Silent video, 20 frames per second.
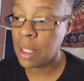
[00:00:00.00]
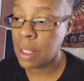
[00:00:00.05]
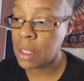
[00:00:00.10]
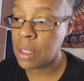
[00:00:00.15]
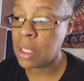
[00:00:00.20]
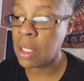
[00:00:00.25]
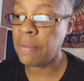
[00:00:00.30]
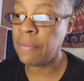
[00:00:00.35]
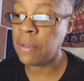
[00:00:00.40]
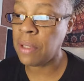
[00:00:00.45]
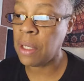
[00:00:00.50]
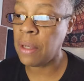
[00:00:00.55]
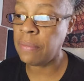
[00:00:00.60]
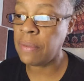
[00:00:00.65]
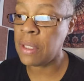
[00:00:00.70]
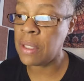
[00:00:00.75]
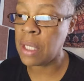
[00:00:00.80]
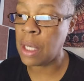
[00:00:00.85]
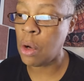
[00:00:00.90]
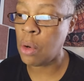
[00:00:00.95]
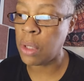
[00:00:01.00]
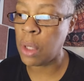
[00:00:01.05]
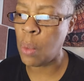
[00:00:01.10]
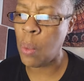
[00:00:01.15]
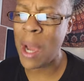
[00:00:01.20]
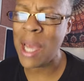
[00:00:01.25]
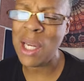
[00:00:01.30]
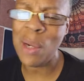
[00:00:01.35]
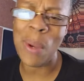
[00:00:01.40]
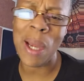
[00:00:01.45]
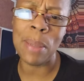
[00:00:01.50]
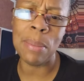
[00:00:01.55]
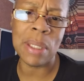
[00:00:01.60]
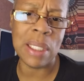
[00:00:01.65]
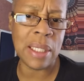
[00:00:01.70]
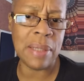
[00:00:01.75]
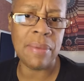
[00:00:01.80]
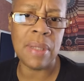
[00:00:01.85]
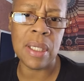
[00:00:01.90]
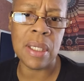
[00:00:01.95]
It's self-love to say, okay, why do I
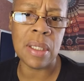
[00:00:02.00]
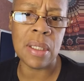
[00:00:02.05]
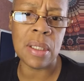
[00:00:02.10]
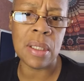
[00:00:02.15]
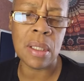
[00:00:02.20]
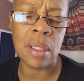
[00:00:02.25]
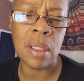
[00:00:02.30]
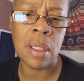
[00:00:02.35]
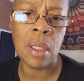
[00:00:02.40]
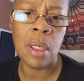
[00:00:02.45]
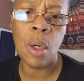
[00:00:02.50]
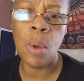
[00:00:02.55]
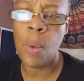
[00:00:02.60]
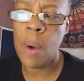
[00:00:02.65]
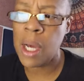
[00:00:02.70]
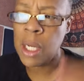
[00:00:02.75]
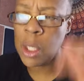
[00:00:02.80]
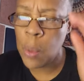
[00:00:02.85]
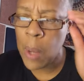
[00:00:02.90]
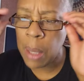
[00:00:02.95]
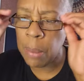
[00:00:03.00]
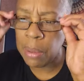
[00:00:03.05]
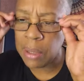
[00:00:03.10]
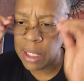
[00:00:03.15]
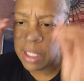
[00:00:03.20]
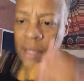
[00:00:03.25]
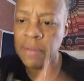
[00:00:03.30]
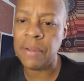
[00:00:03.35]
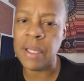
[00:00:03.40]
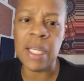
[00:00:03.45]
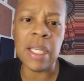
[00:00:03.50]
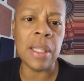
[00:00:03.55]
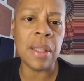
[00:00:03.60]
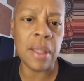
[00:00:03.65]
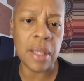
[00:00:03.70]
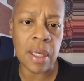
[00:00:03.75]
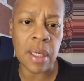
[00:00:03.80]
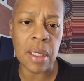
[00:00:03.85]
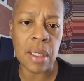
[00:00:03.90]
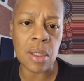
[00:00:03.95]
believe this? Why do I believe
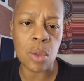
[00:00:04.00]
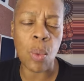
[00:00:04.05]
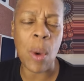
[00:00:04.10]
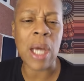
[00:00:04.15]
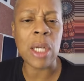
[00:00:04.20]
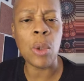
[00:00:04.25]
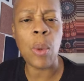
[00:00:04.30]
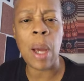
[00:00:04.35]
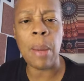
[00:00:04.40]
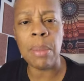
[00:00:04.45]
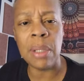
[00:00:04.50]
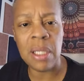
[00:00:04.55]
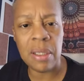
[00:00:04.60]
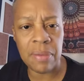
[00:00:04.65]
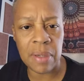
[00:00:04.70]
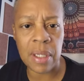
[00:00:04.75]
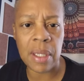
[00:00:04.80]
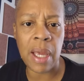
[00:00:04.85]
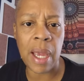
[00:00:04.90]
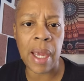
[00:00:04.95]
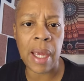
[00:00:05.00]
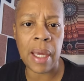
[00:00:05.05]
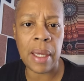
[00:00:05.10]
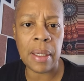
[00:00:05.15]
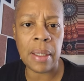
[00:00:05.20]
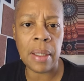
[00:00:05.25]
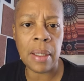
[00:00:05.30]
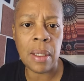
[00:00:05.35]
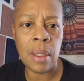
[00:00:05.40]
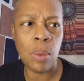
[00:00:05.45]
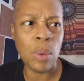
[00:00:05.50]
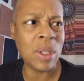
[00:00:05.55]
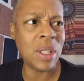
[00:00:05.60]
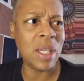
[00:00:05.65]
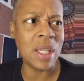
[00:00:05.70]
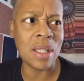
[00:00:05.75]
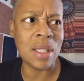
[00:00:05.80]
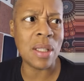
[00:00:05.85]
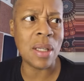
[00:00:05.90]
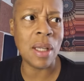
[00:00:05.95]
in this? Why do I believe in that when
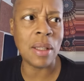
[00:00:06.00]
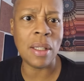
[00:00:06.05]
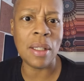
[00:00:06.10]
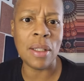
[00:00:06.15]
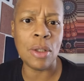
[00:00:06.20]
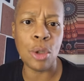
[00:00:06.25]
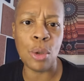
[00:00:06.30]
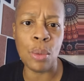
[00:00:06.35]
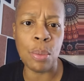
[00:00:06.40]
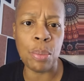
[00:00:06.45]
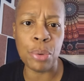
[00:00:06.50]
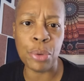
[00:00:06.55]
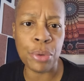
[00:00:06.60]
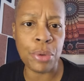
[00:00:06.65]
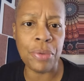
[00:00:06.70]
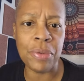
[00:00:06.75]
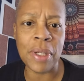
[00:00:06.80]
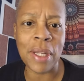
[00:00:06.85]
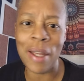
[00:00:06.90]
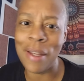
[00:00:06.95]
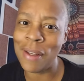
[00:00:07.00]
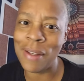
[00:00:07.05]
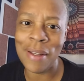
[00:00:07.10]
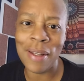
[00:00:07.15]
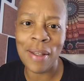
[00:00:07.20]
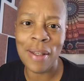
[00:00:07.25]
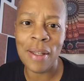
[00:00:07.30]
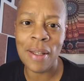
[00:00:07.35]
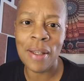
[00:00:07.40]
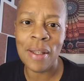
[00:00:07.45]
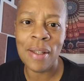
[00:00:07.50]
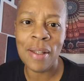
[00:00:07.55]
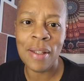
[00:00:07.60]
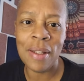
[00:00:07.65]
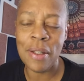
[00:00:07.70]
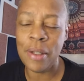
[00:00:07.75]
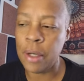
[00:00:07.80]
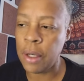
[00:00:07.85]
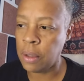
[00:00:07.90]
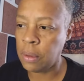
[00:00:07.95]
there's nothing to prove it,
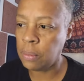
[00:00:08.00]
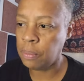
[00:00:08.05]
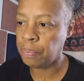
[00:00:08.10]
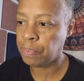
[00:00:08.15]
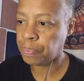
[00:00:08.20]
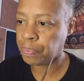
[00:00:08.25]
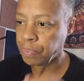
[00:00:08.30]
you know?